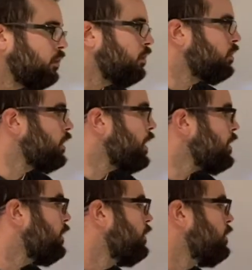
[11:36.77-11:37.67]
All
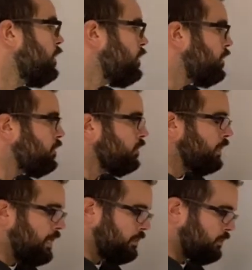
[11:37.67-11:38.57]
right, and then the
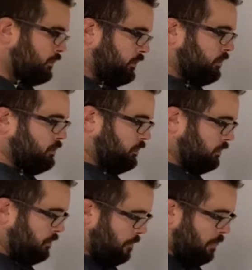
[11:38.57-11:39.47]
last
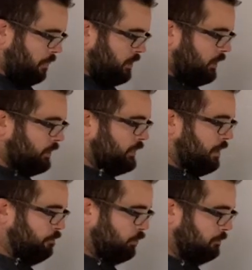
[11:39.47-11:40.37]

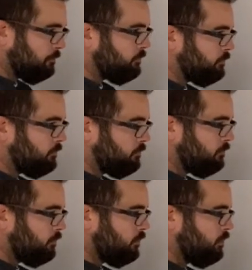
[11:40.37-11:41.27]
example.
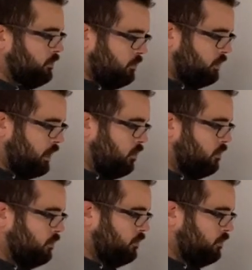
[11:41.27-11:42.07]
So